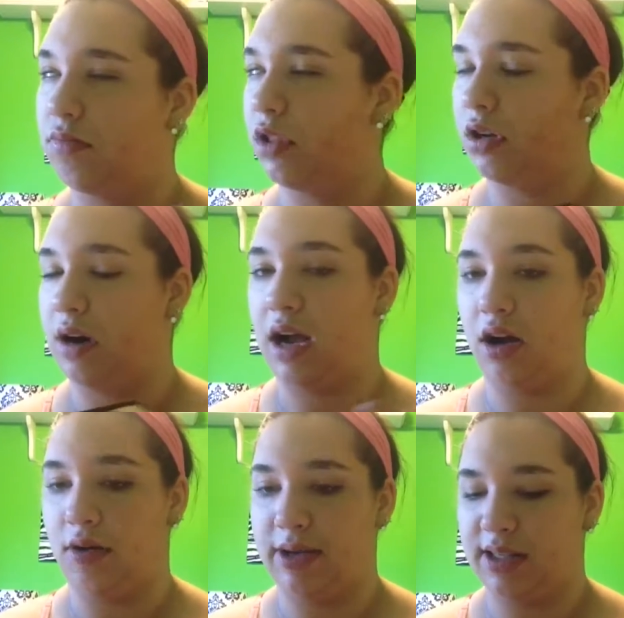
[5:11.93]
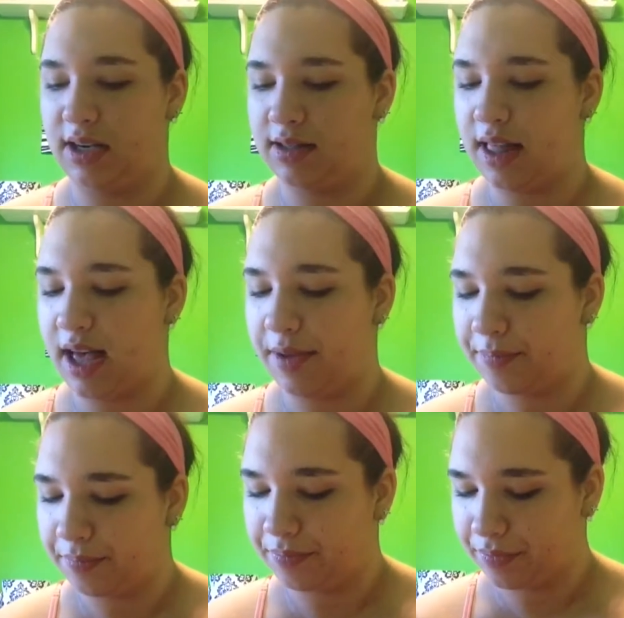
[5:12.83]
Lorac always does that
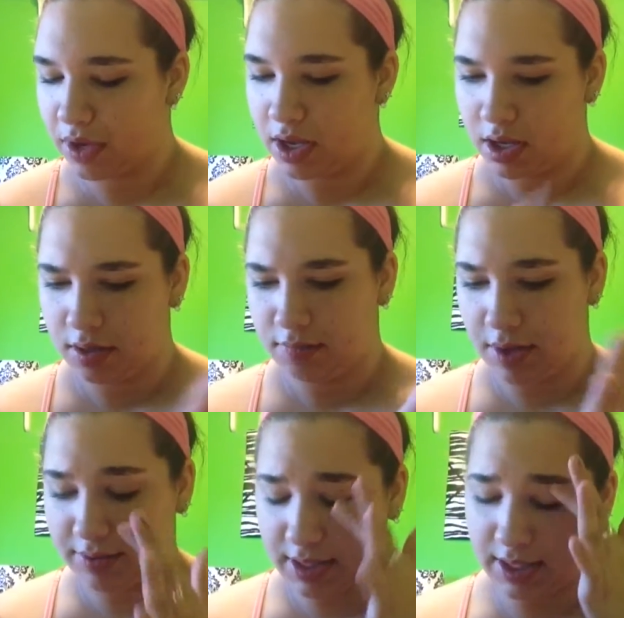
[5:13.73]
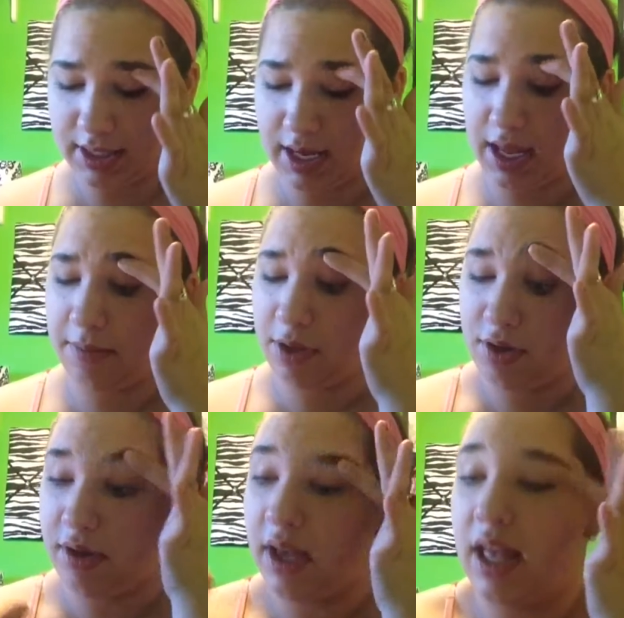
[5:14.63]
most of the time.
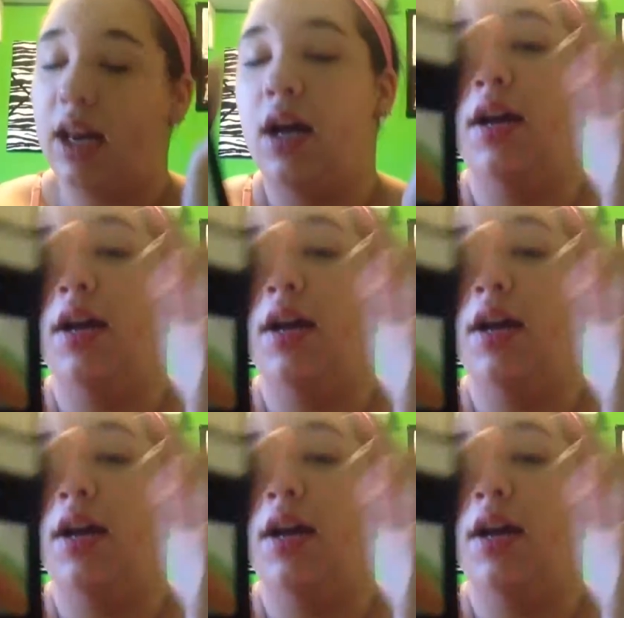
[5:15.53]
You get